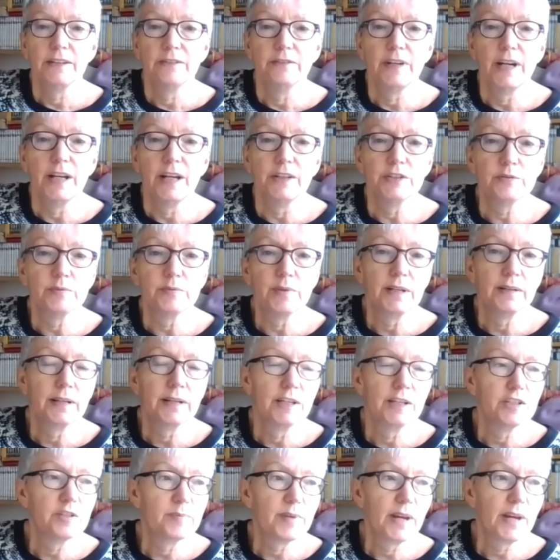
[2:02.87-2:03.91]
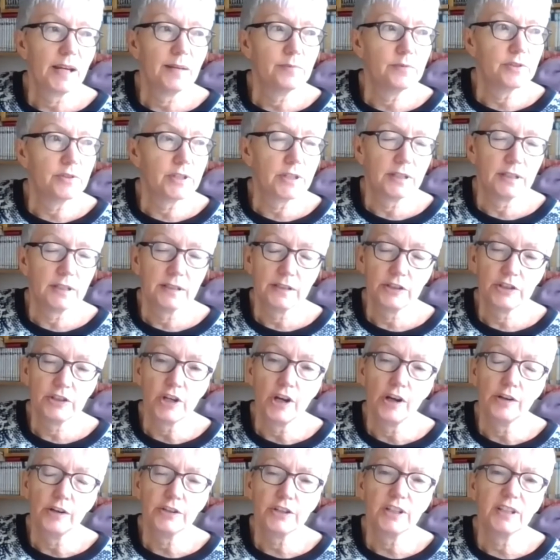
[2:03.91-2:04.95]
around when I'm going to be able to
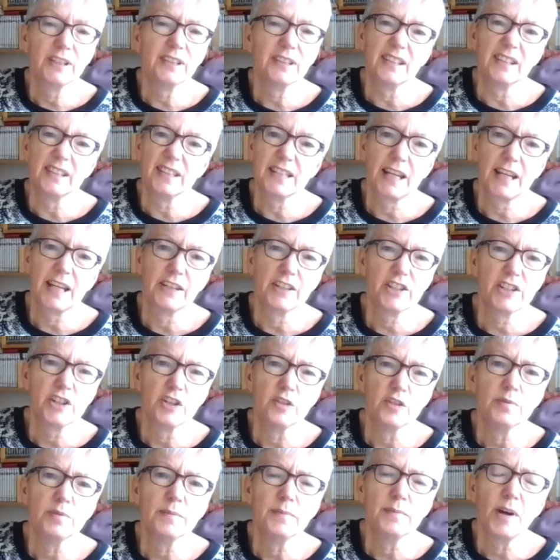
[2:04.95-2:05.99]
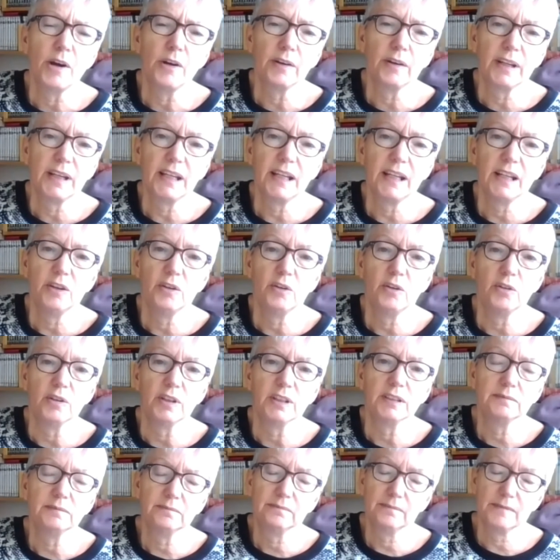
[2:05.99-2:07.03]
charge it at, let's say, a supermarket or
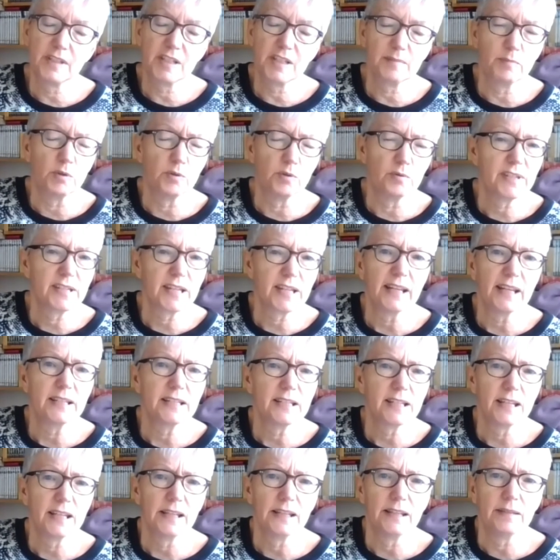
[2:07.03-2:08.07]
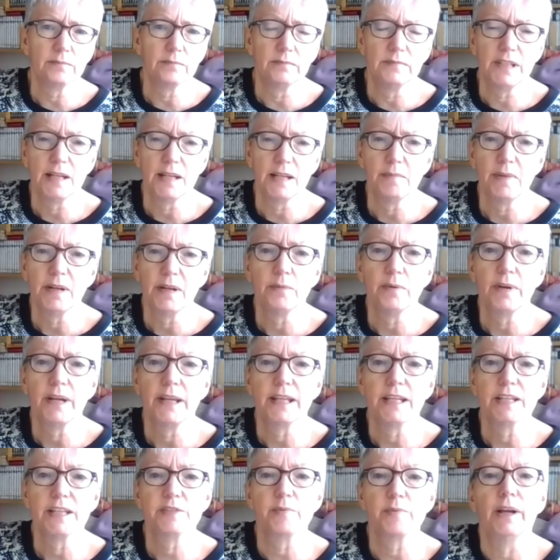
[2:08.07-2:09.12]
a sports centre near me where
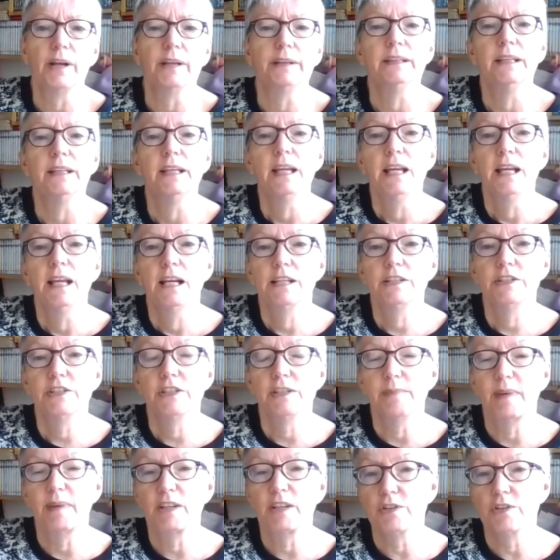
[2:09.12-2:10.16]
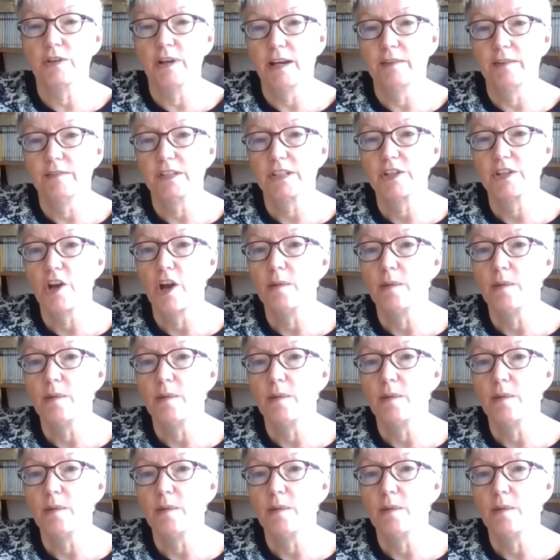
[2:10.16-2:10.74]
there's one, and to make sure I have the time